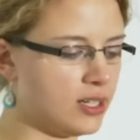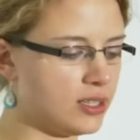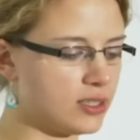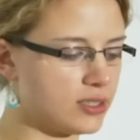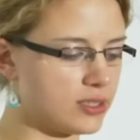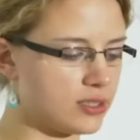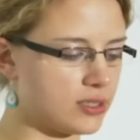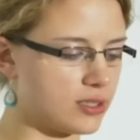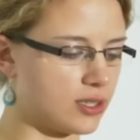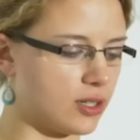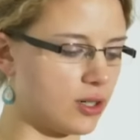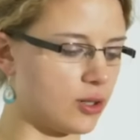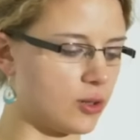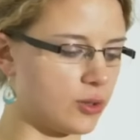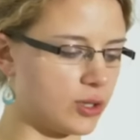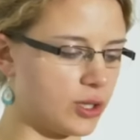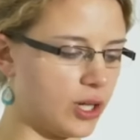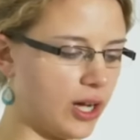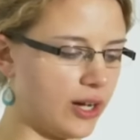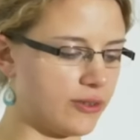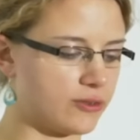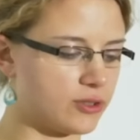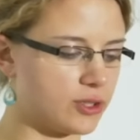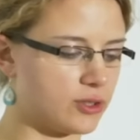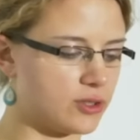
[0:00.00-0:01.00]
So you
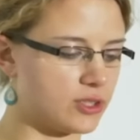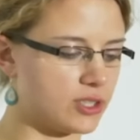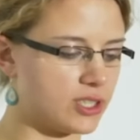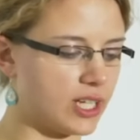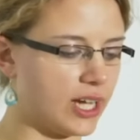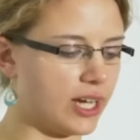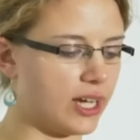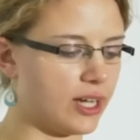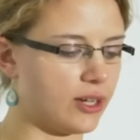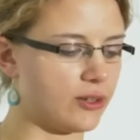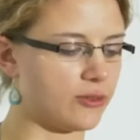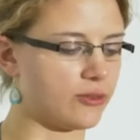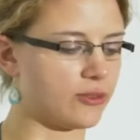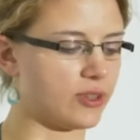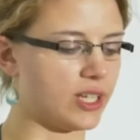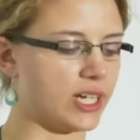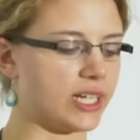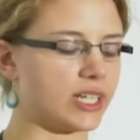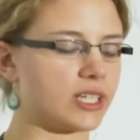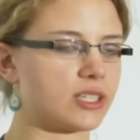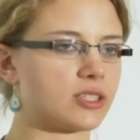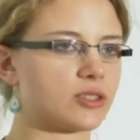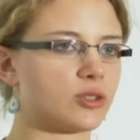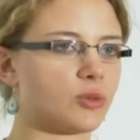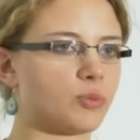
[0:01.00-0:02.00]
have to save
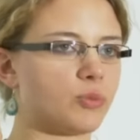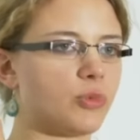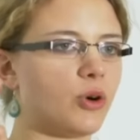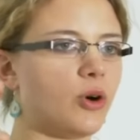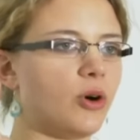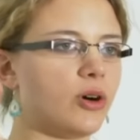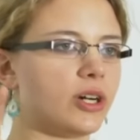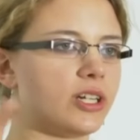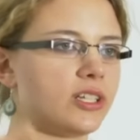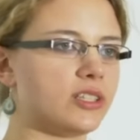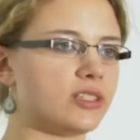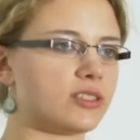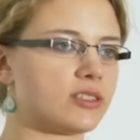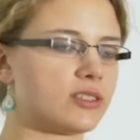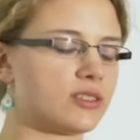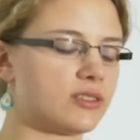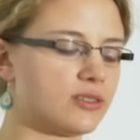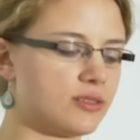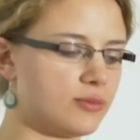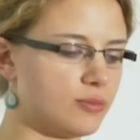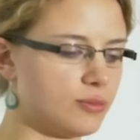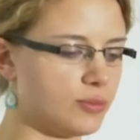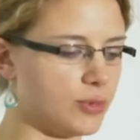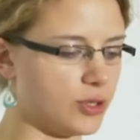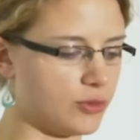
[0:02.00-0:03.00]
the point
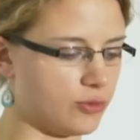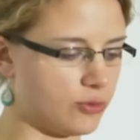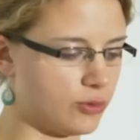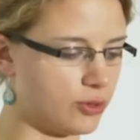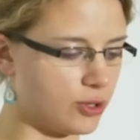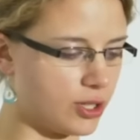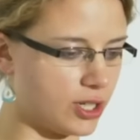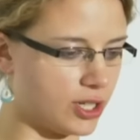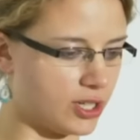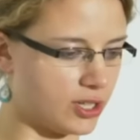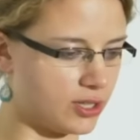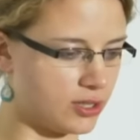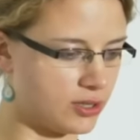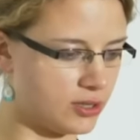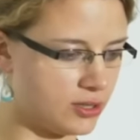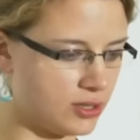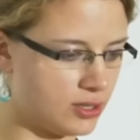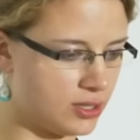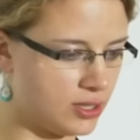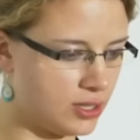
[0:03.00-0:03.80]
before